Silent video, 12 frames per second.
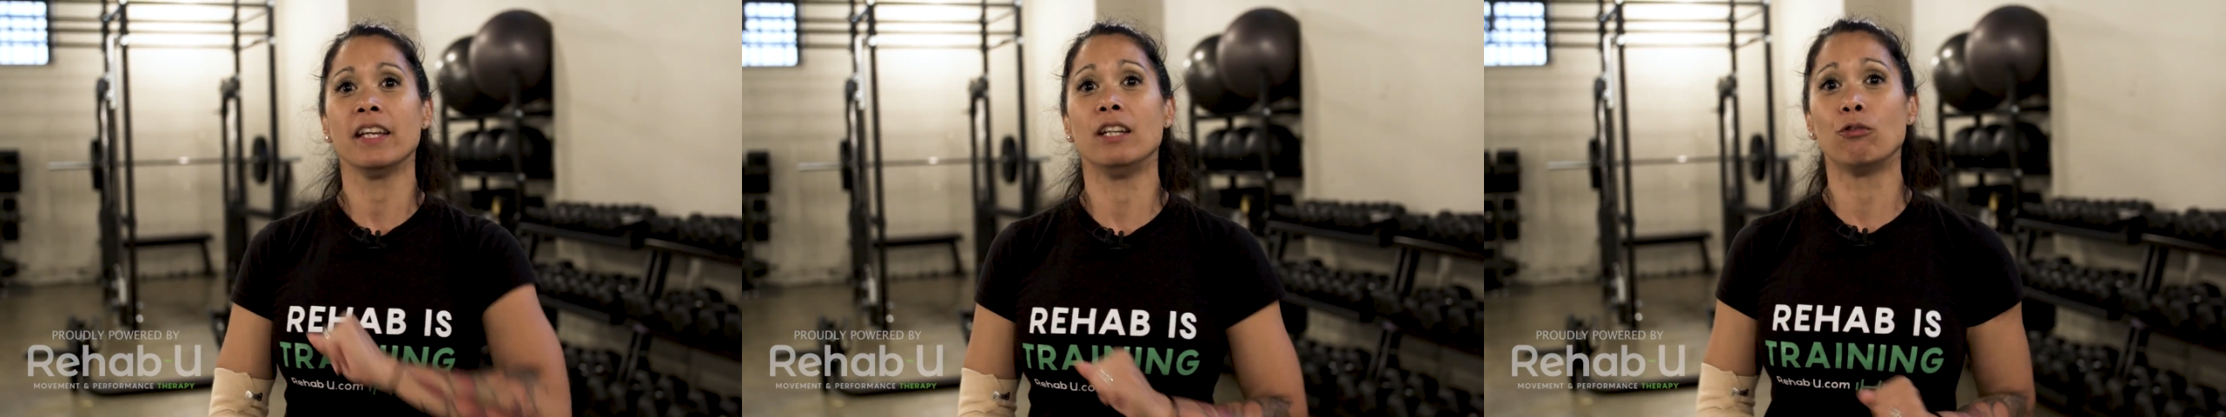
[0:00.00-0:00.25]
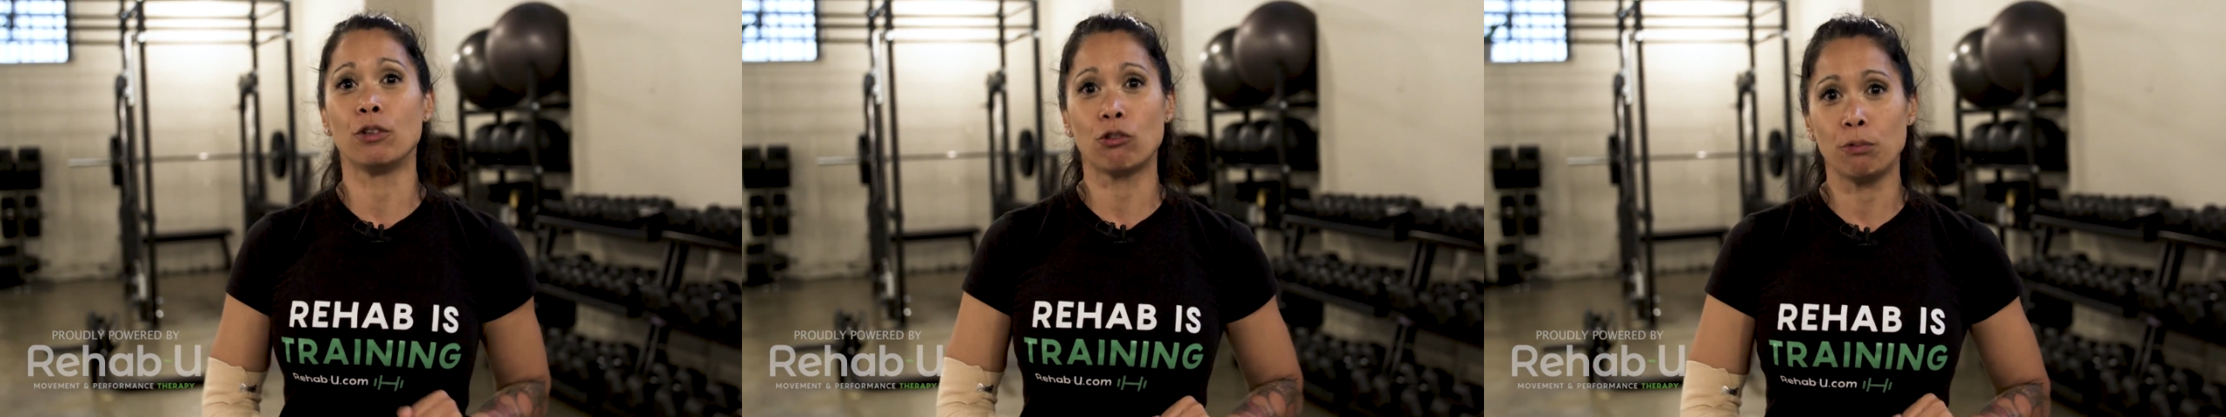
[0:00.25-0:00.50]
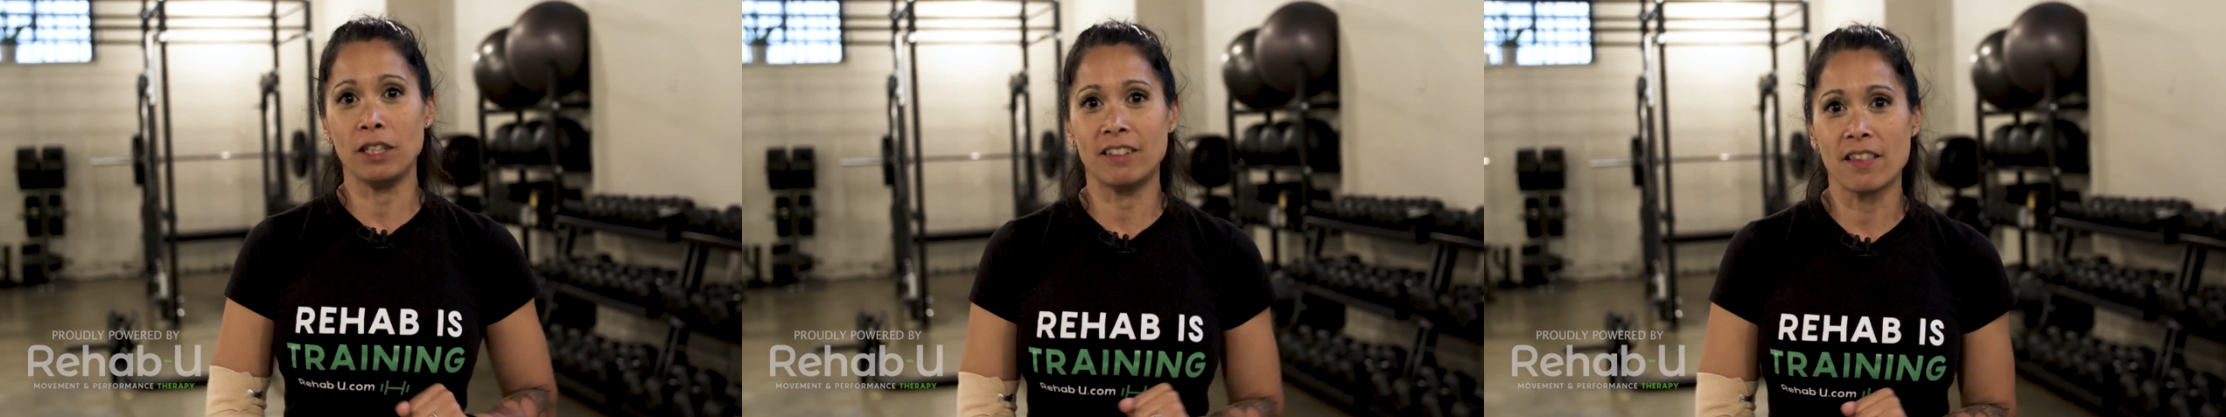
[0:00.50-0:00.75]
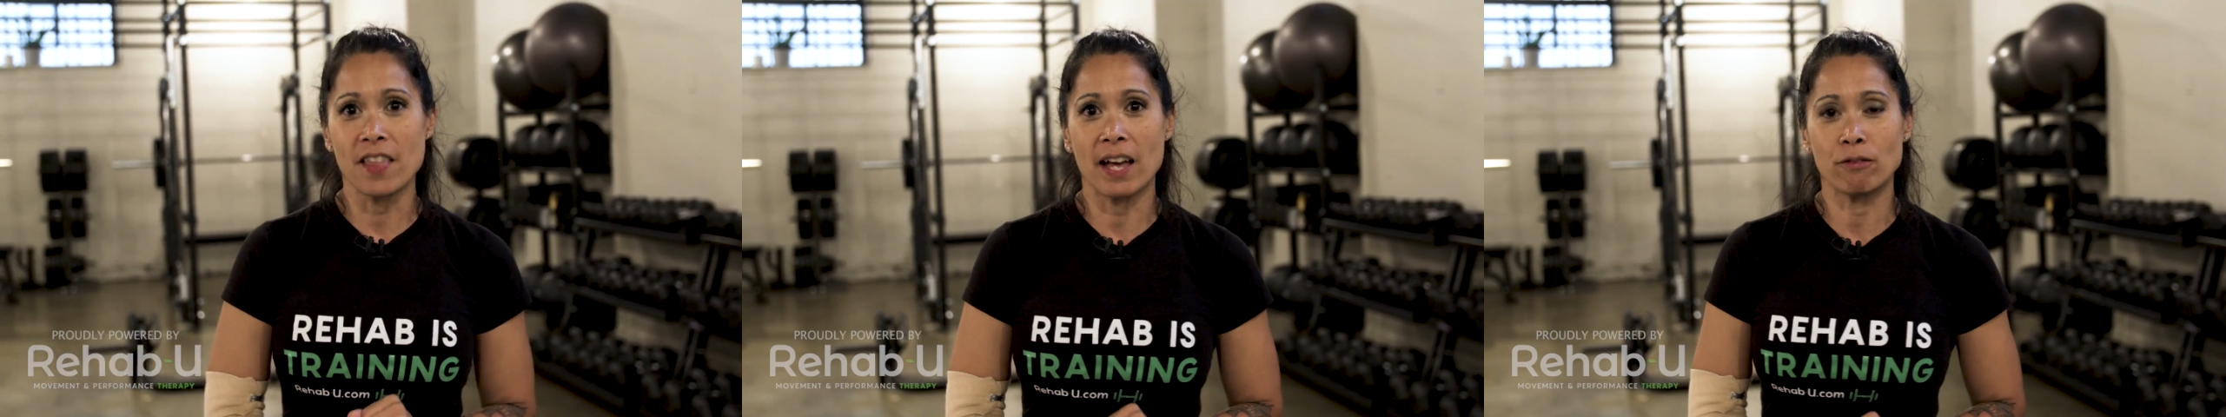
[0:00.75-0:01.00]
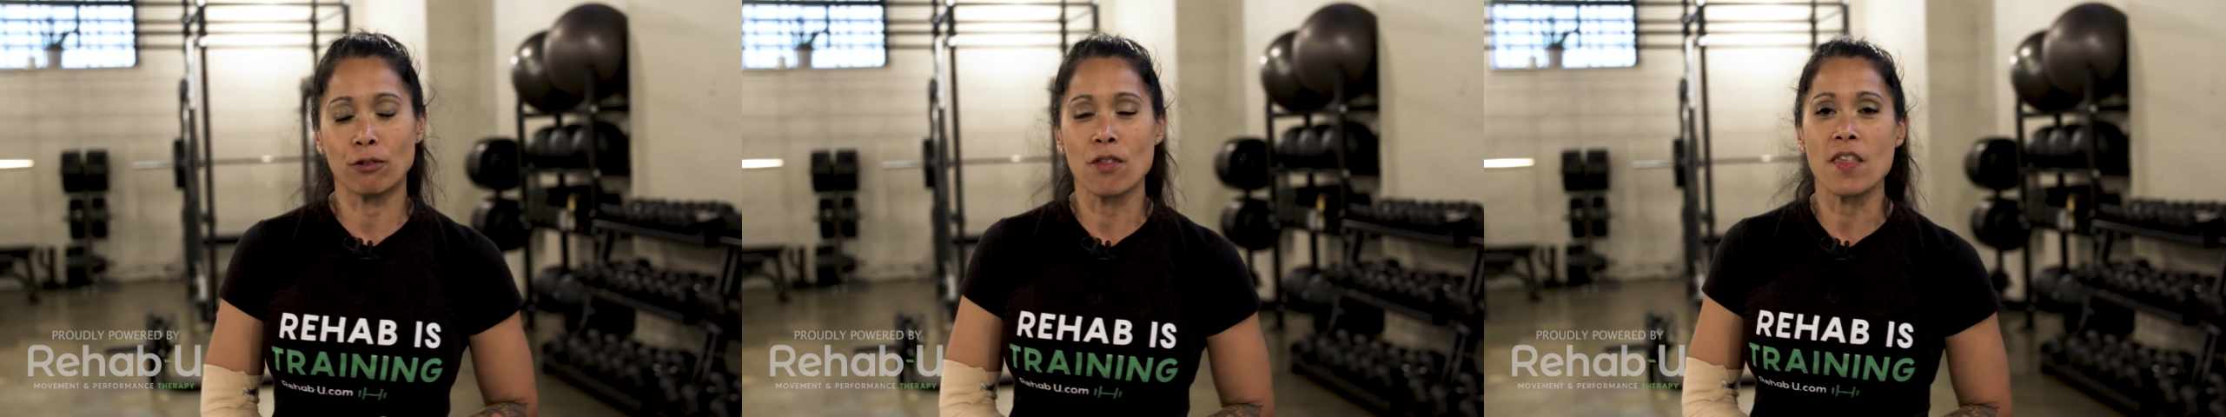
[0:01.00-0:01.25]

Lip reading: in which we did that for